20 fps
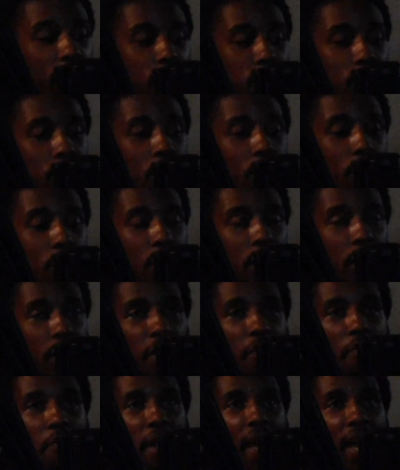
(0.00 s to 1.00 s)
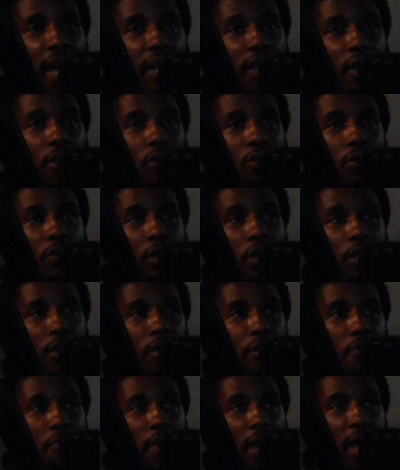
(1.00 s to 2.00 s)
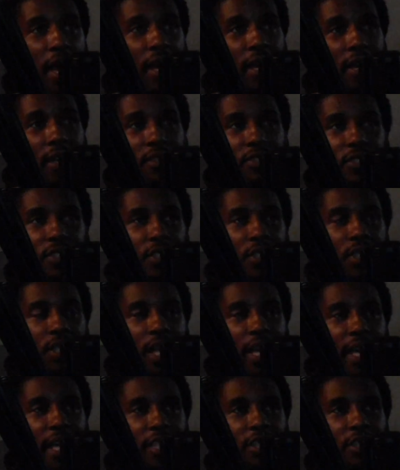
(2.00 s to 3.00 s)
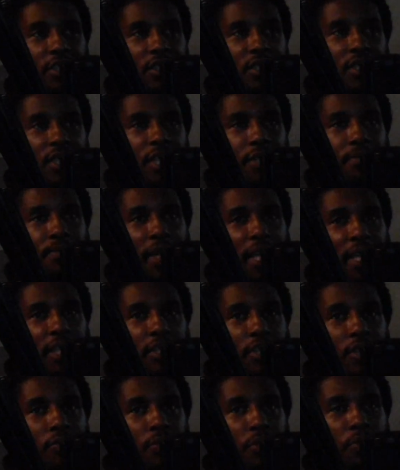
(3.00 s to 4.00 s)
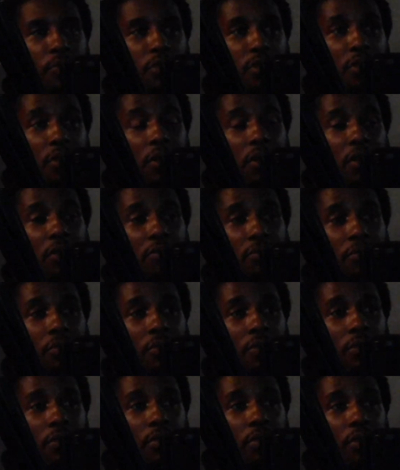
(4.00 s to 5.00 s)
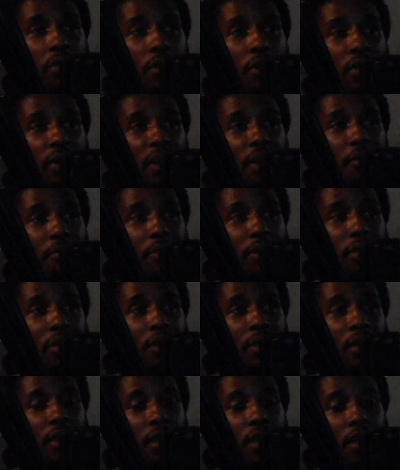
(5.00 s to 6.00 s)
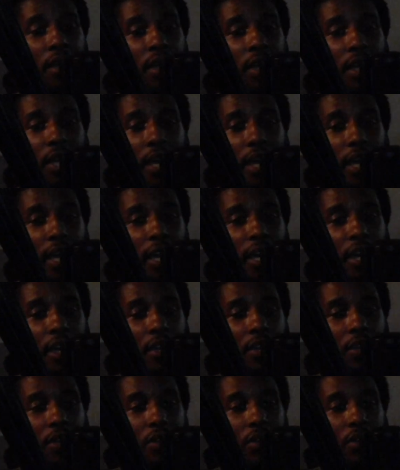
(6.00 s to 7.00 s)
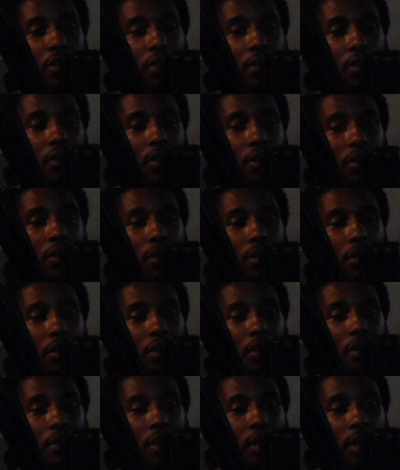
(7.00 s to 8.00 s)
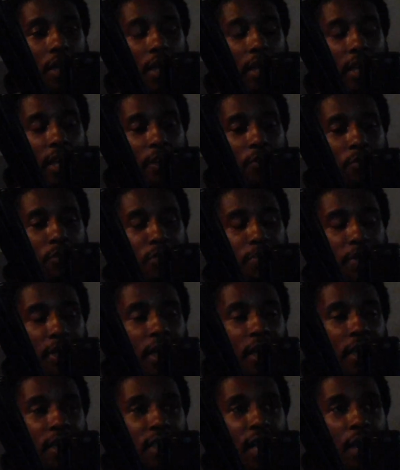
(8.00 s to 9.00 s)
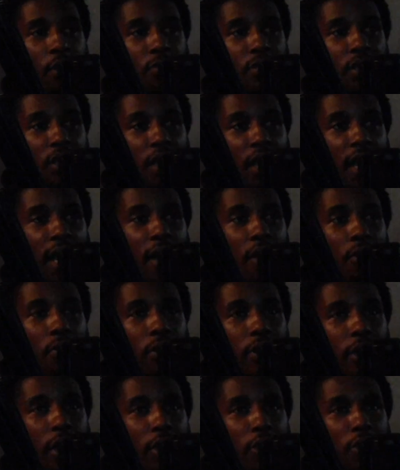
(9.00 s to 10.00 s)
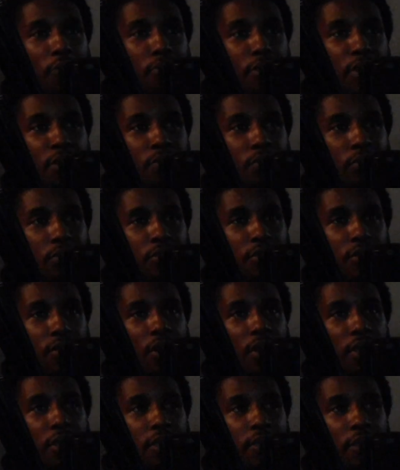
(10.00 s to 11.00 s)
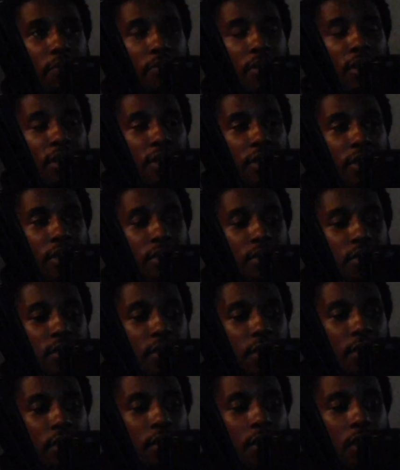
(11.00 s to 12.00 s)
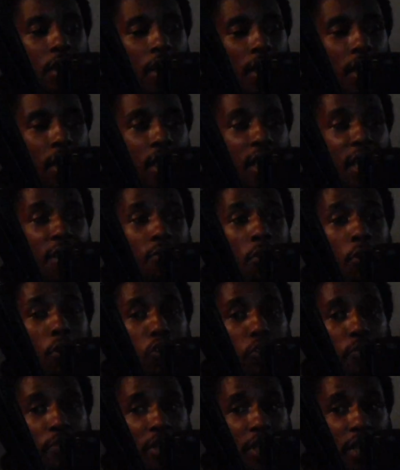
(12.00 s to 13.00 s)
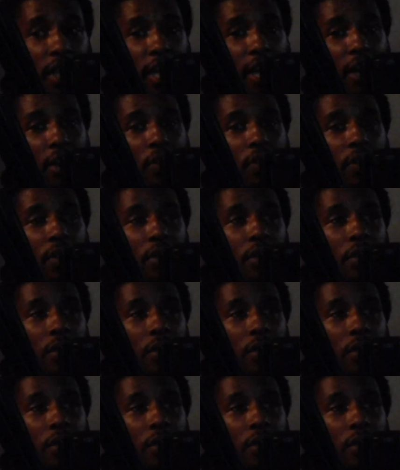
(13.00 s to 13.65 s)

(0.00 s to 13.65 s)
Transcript: would go good and bad and go good and bad. It's just like it just seemed like something was off. You know what I mean? And it was because I was allowing other people's thoughts and opinions to keep holding me down. And